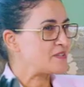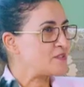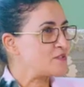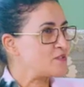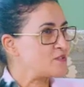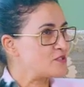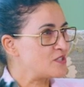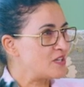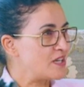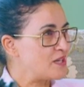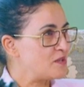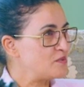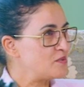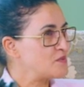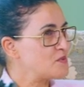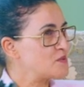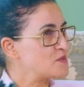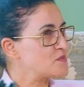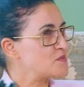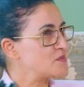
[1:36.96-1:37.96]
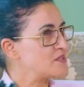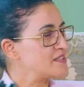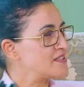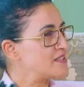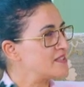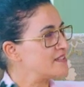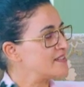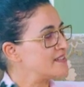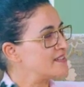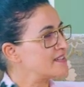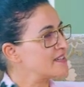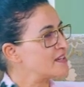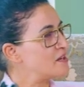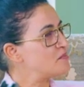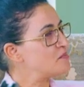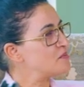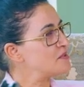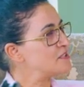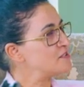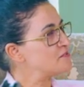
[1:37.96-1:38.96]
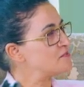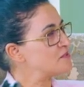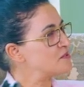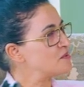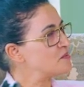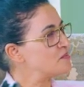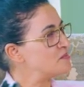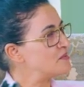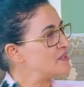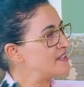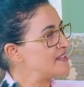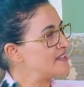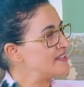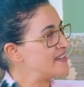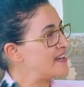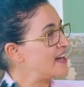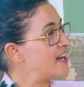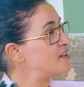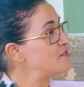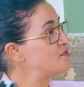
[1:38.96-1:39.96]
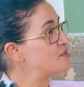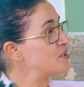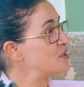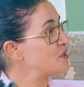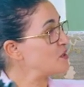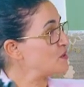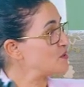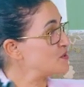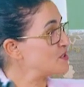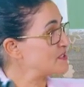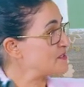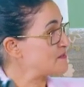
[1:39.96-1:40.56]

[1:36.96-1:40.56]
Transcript: job, it was with a company from Ivory Coast.